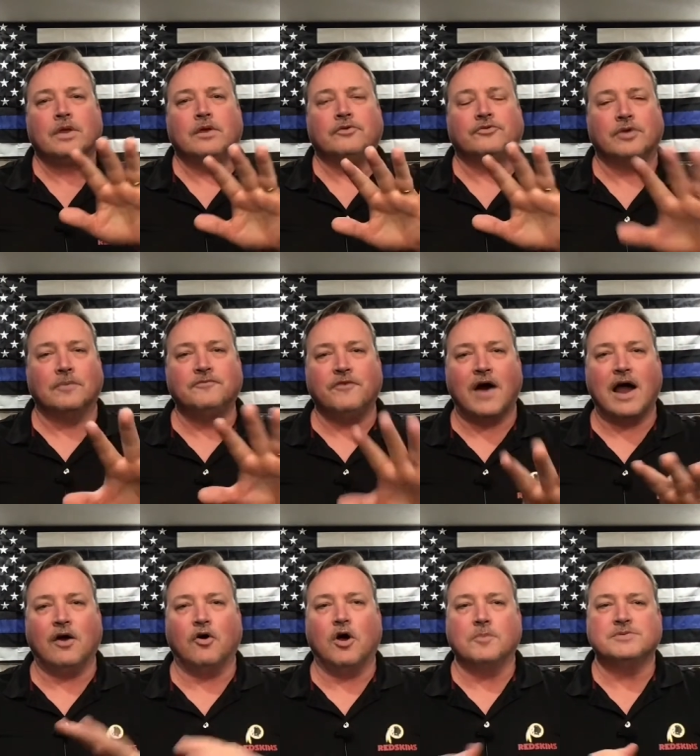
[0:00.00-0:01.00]
Some
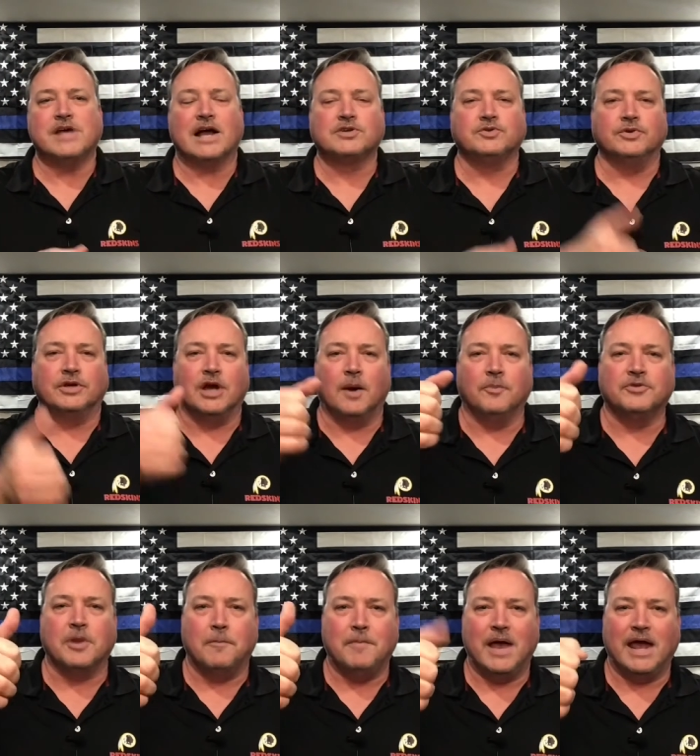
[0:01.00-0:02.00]
firearms actually come with
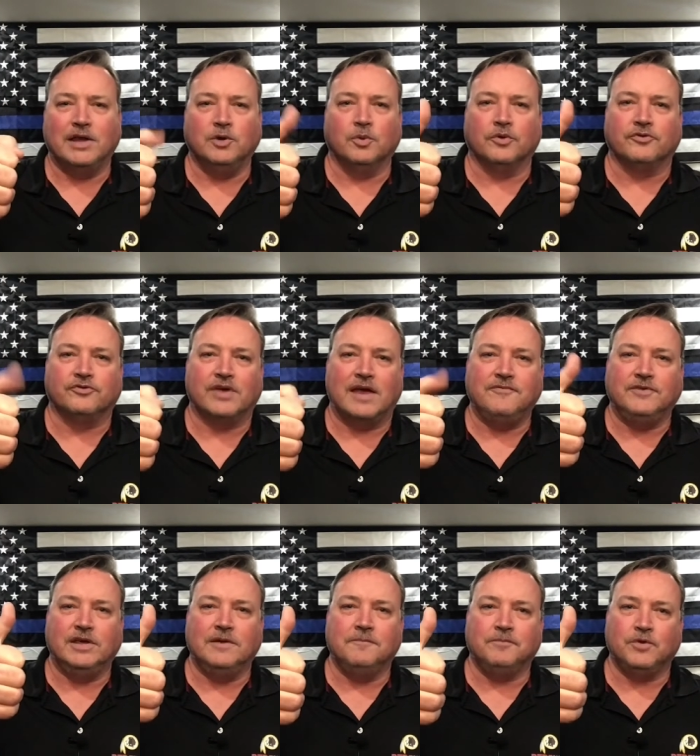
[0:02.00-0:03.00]
a manual safety.